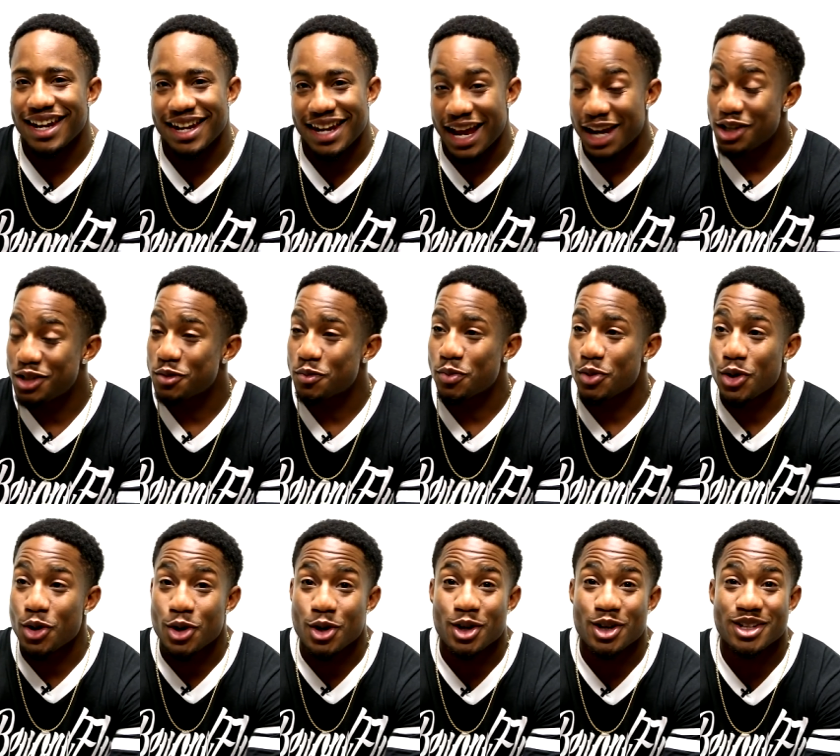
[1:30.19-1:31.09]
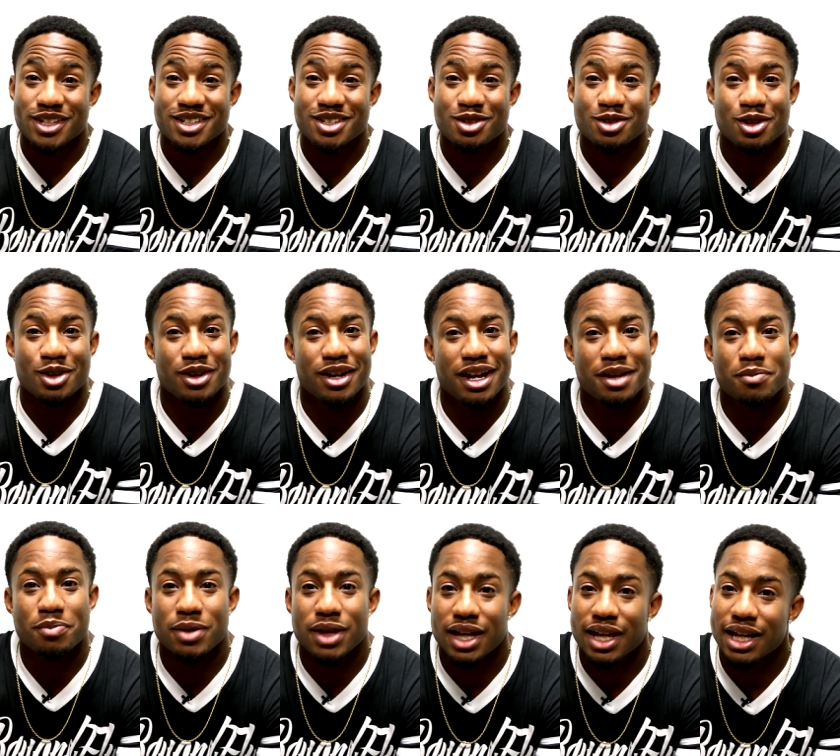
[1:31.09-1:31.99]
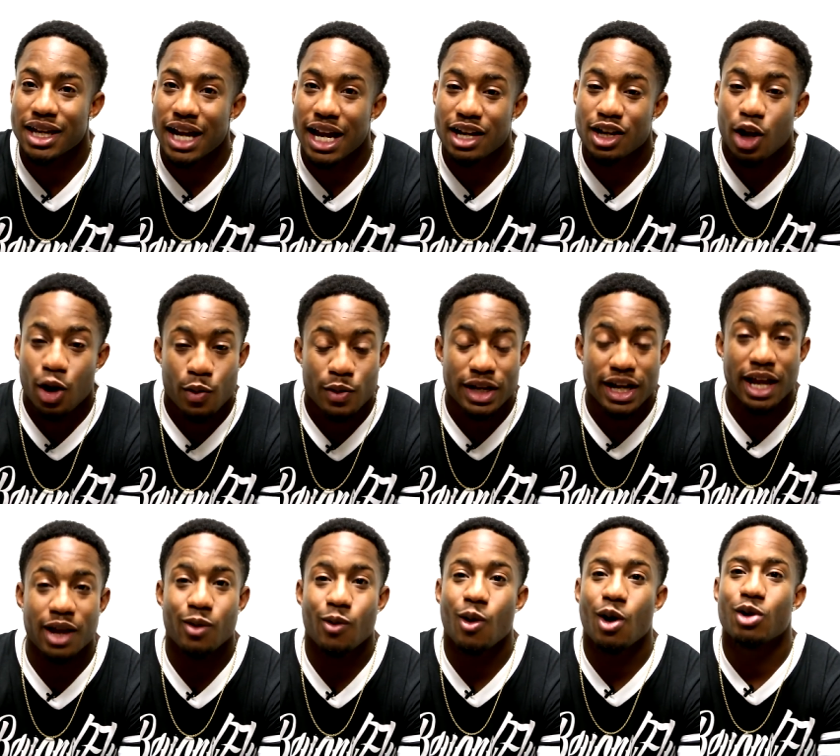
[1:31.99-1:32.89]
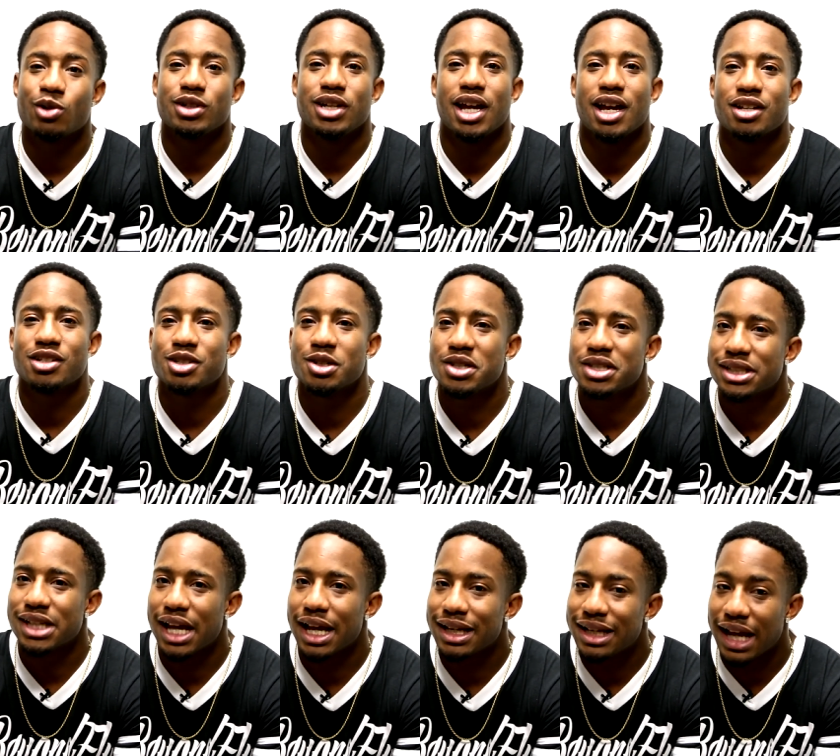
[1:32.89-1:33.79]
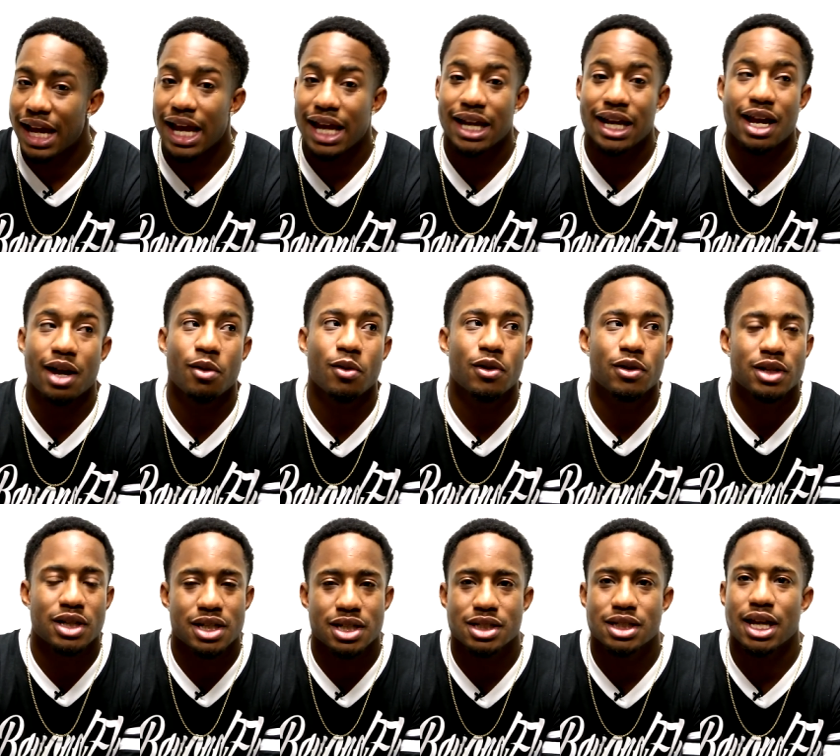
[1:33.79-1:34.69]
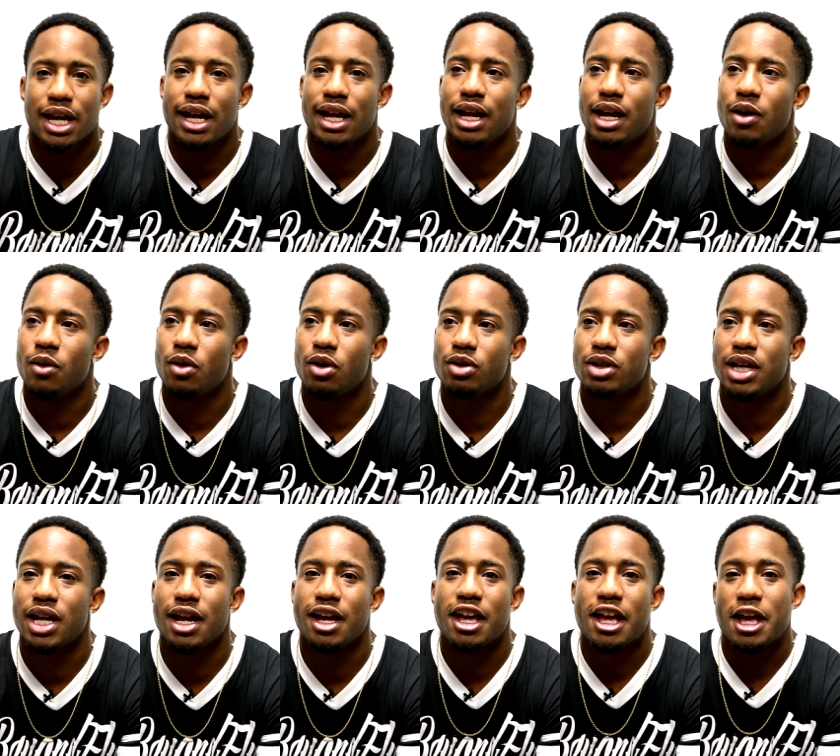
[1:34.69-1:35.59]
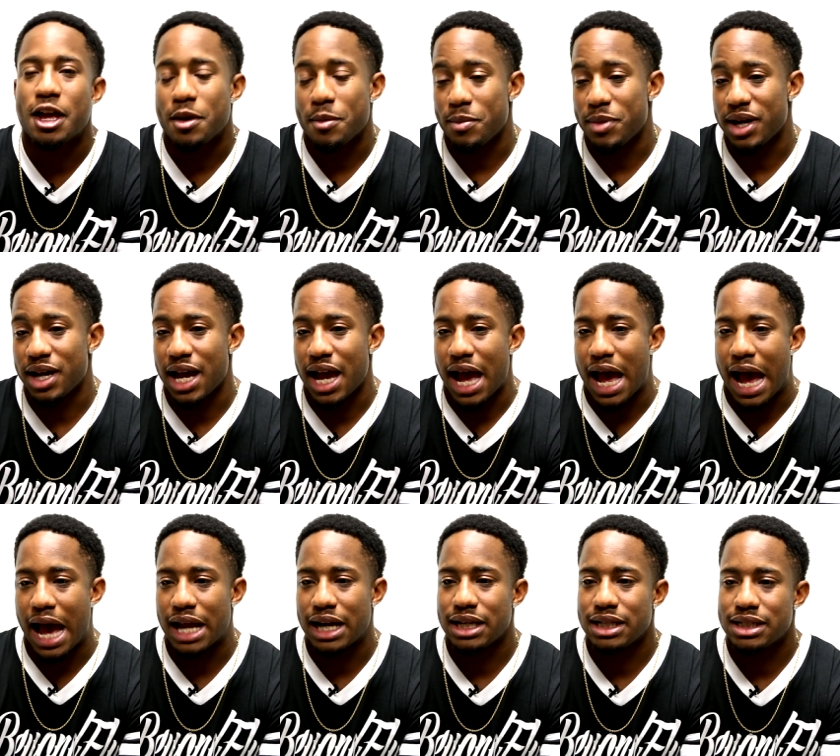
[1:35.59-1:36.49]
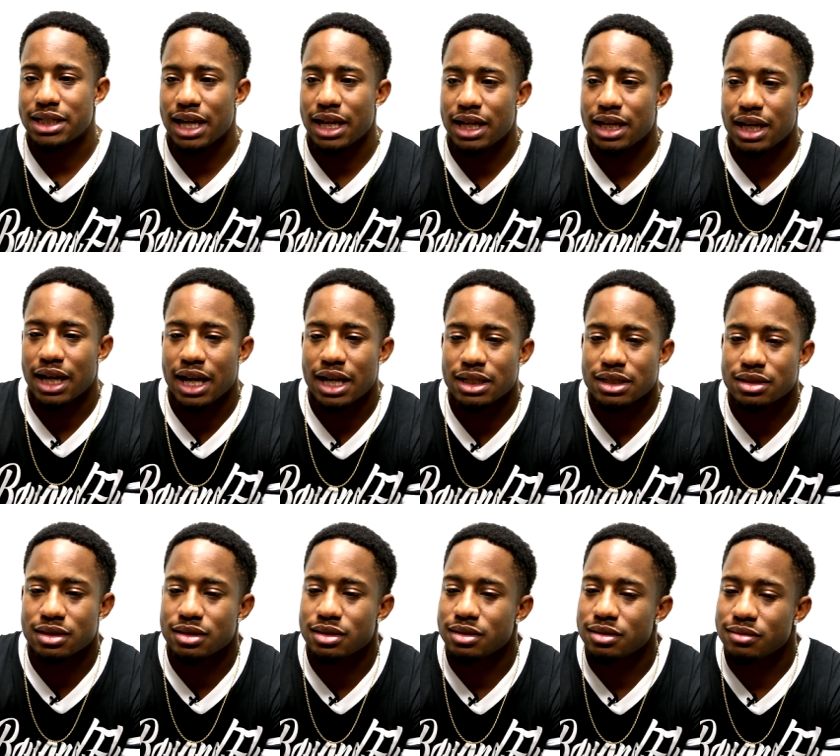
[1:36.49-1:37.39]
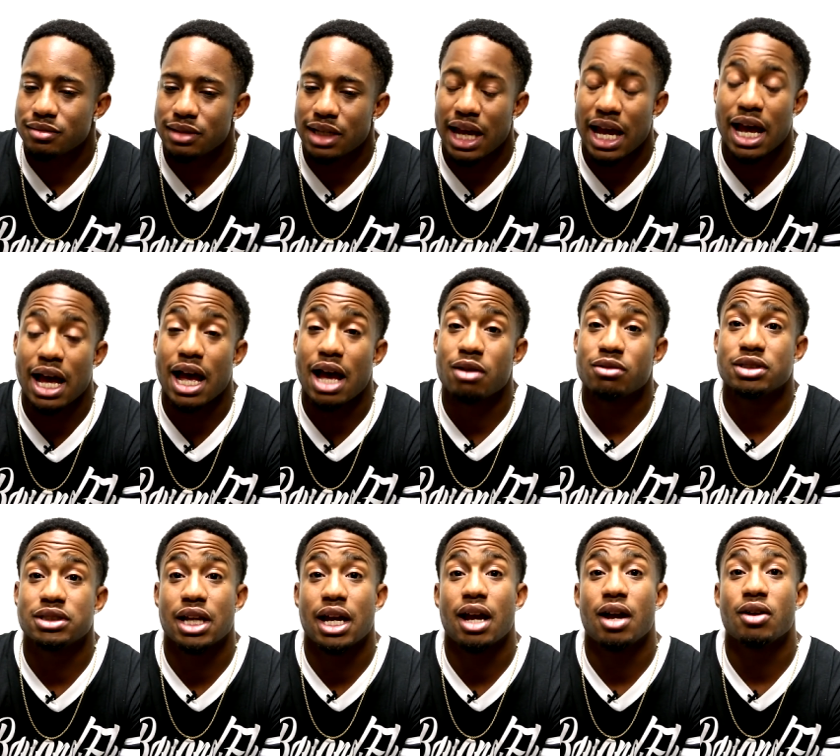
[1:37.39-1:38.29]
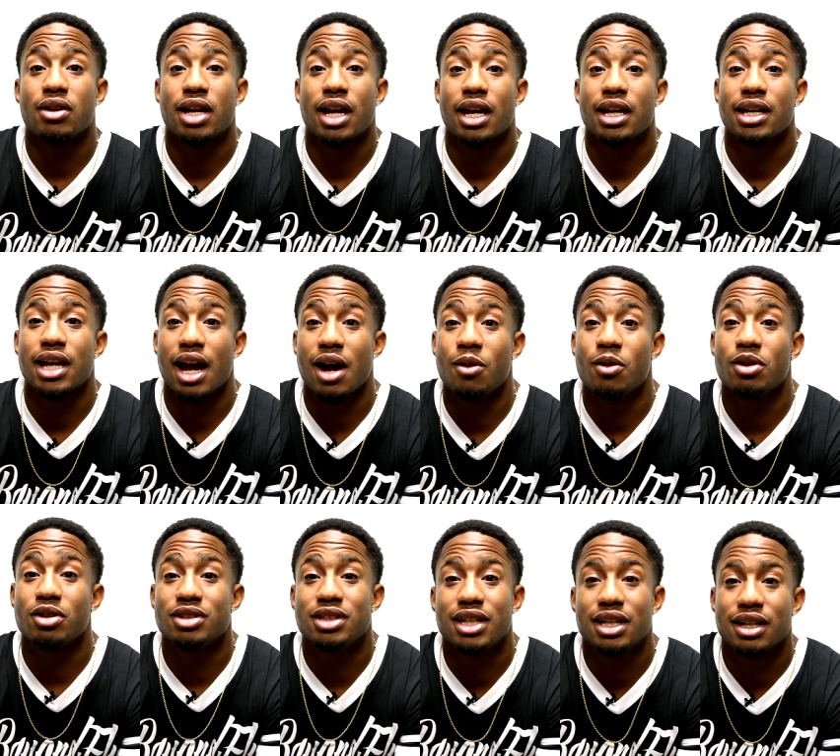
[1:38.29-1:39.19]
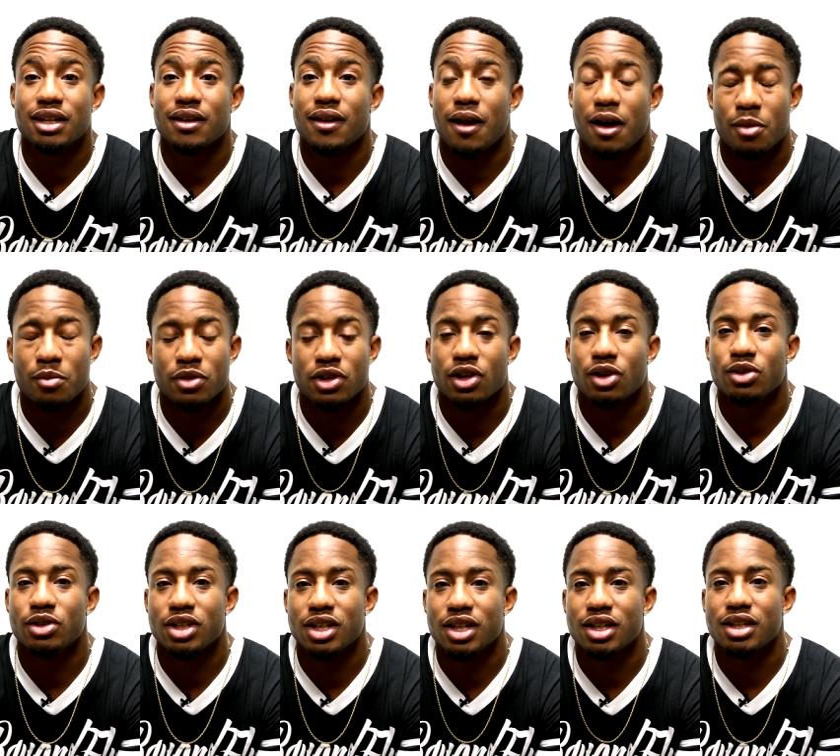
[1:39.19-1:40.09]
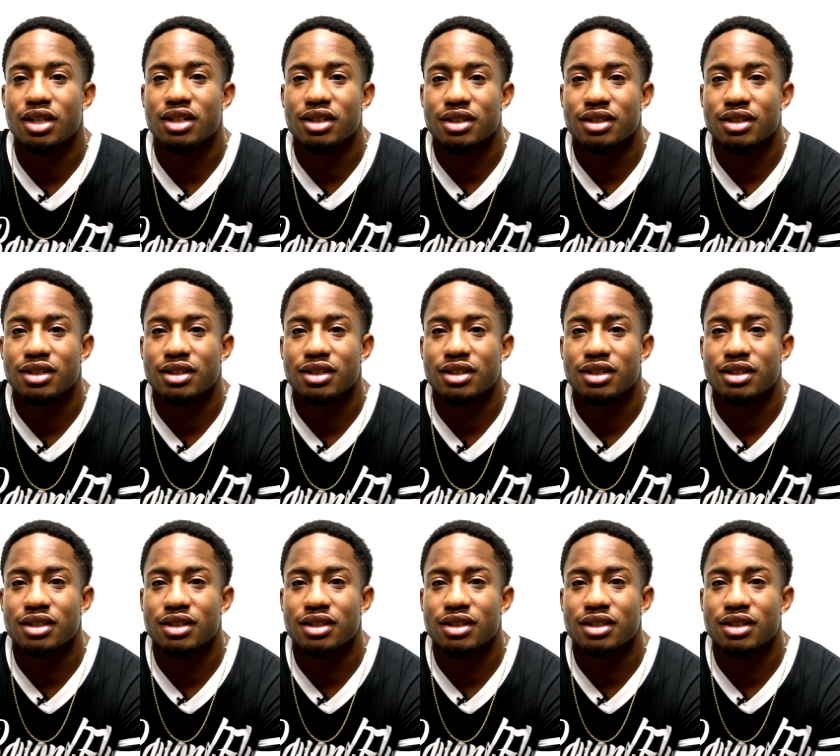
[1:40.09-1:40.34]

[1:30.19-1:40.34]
they spoil you know they picky they know what they want now so it's like daddy i want this daddy i want that but i didn't take it as a down i was like okay y'all want that i'm gonna go get it